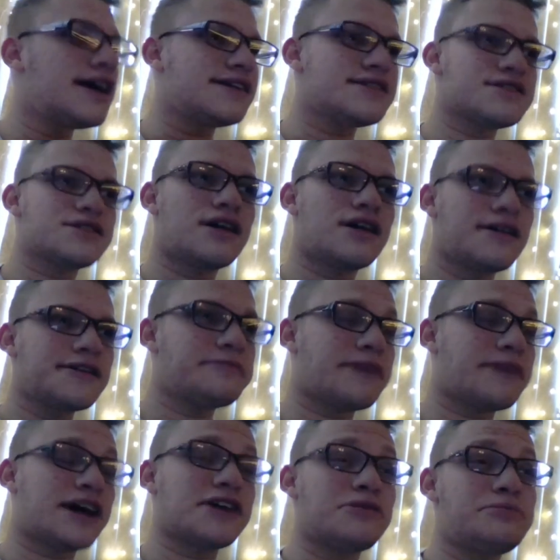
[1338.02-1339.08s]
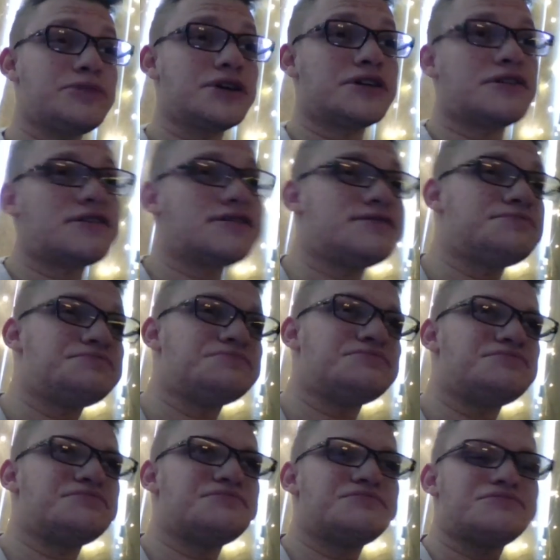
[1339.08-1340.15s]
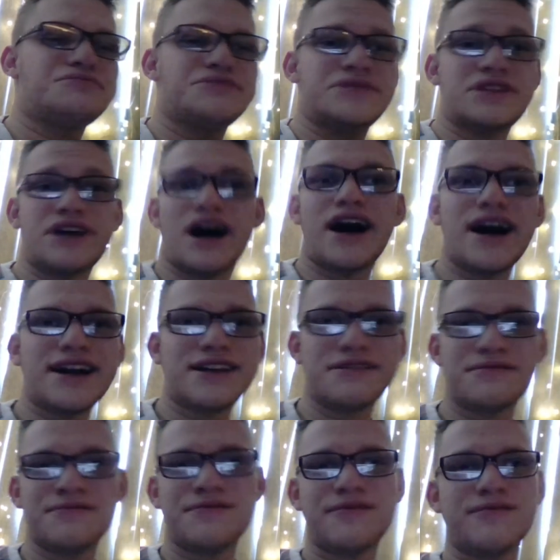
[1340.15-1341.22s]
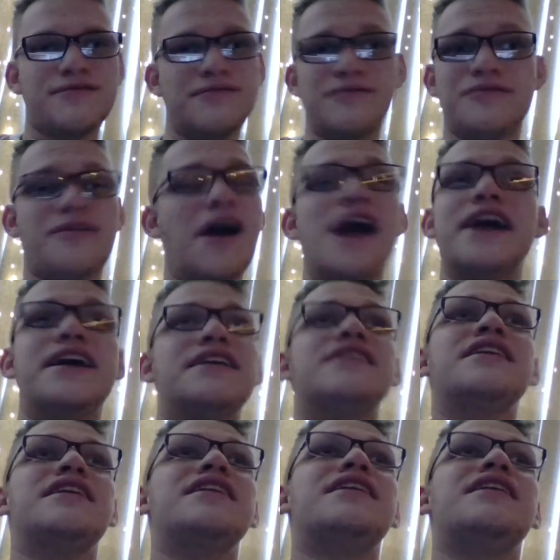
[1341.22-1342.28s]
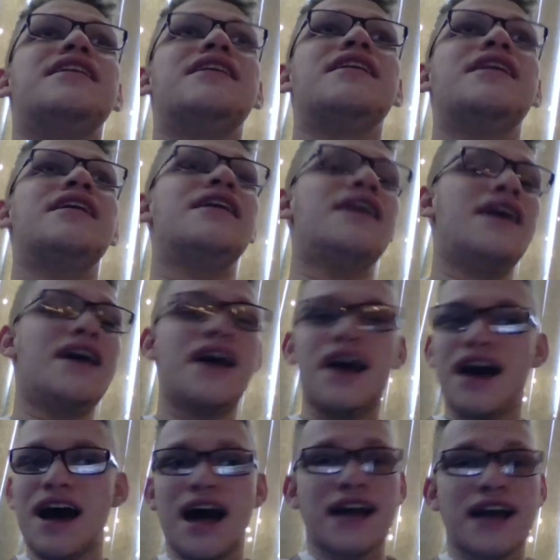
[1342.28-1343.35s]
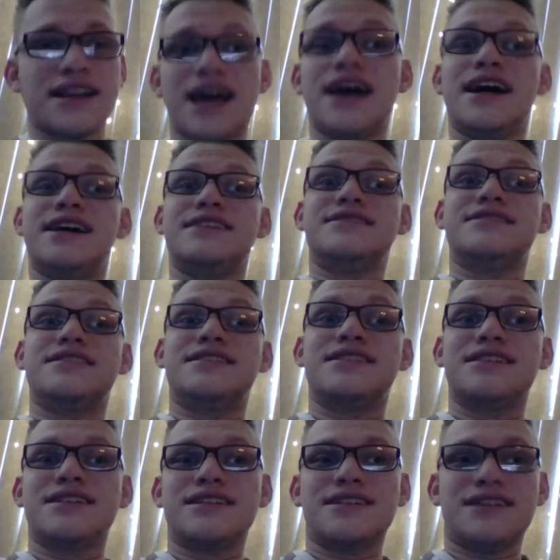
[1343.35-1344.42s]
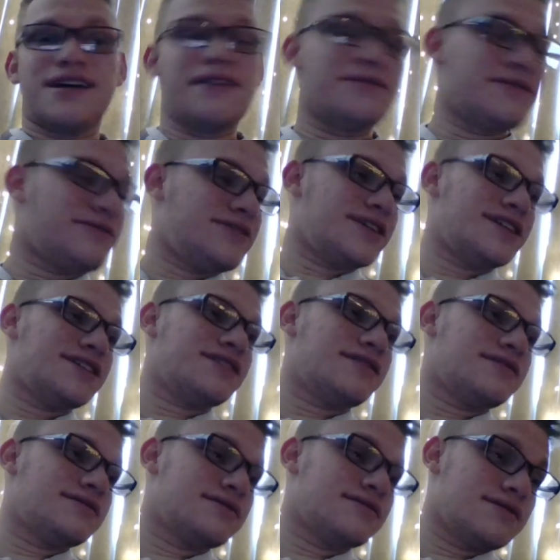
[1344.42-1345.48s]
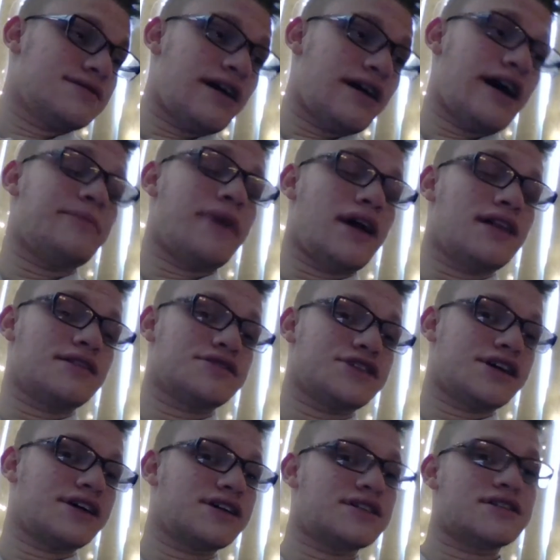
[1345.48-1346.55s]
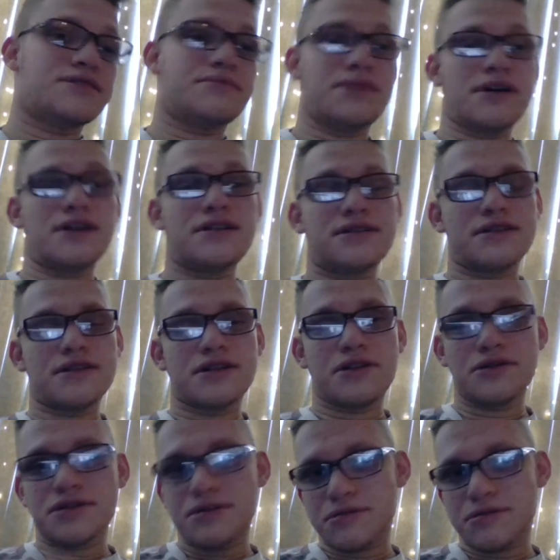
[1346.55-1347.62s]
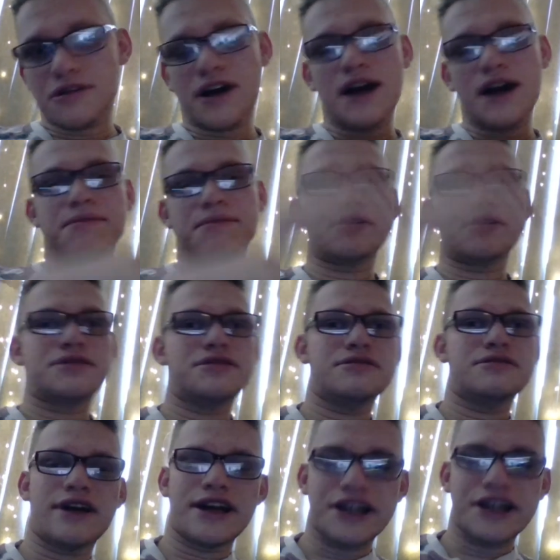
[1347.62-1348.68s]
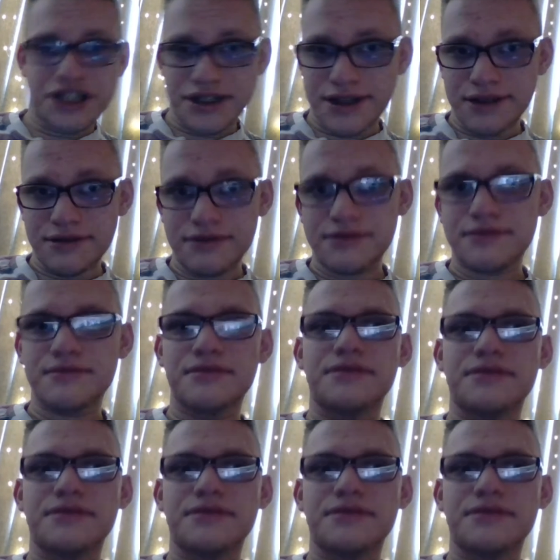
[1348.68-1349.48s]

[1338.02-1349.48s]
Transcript: and sorry my computer died right at the end of the video. I apologize, but go subscribe to AHL